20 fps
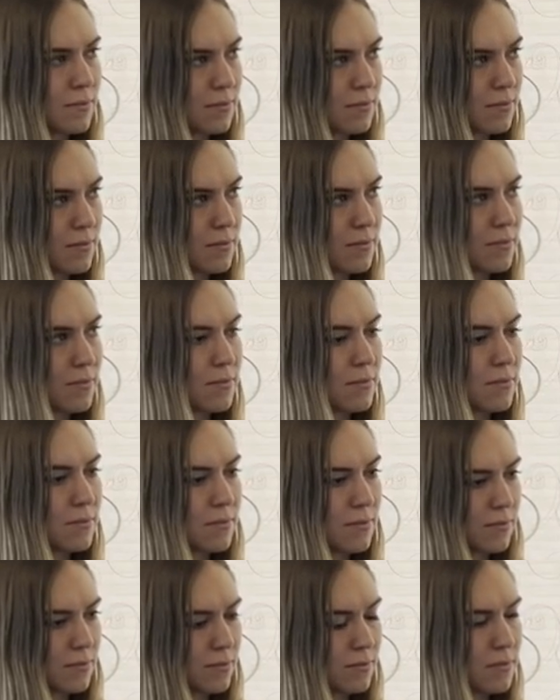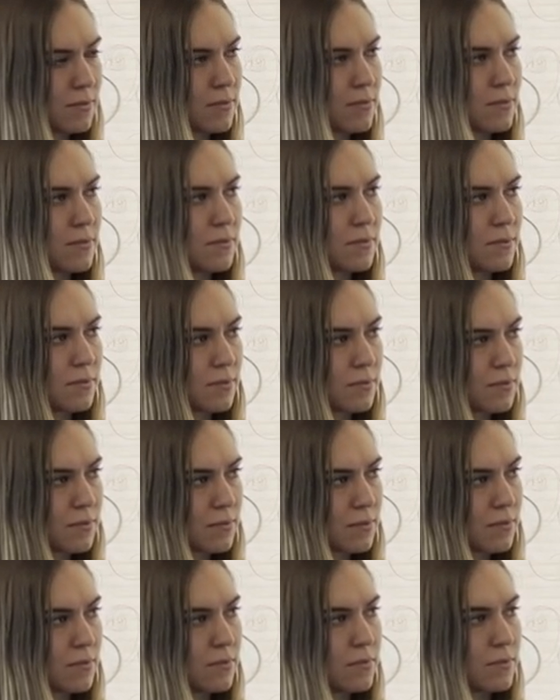
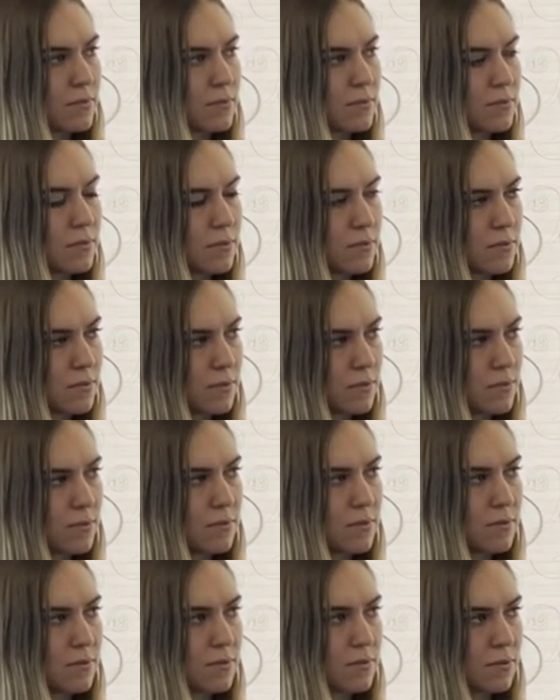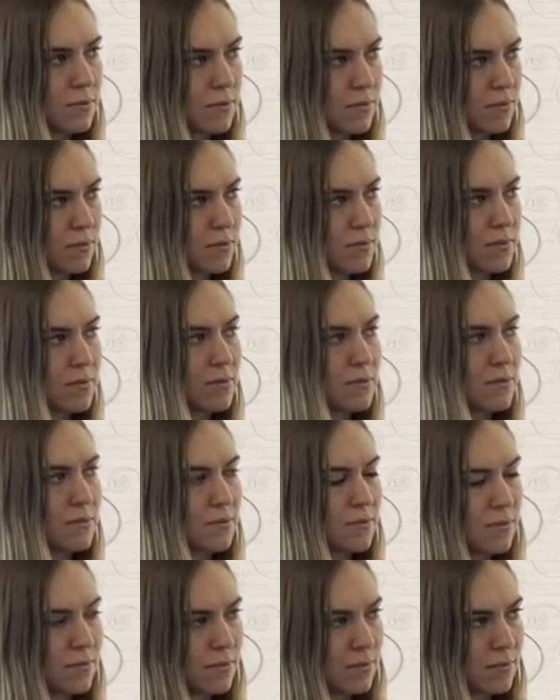
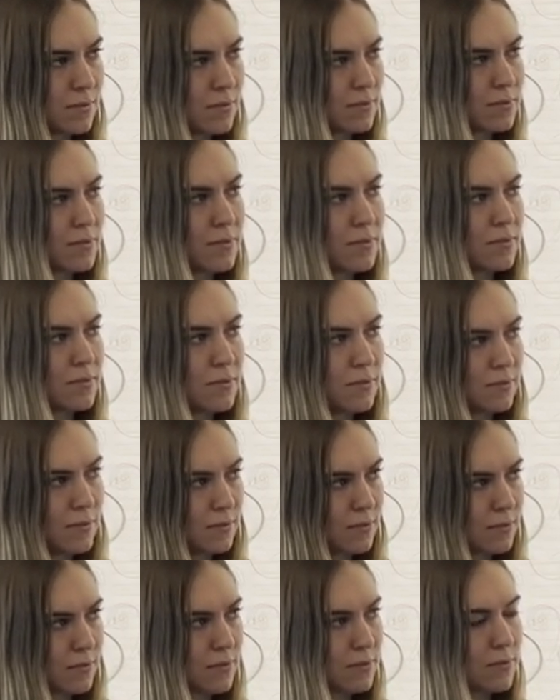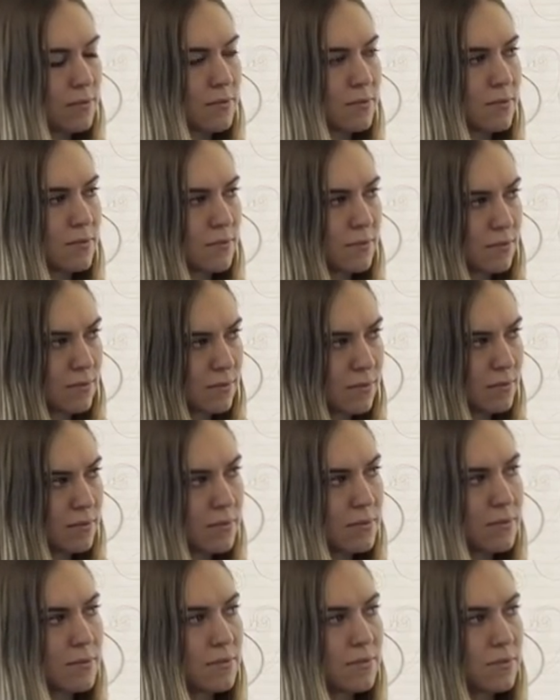
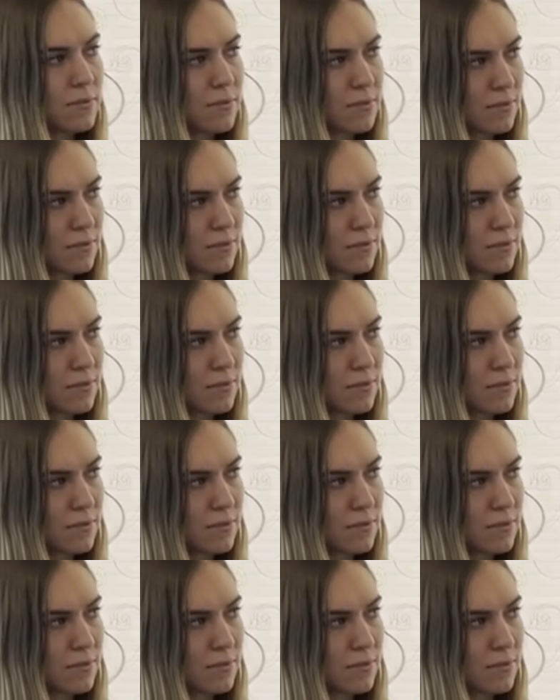The person shown says nothing.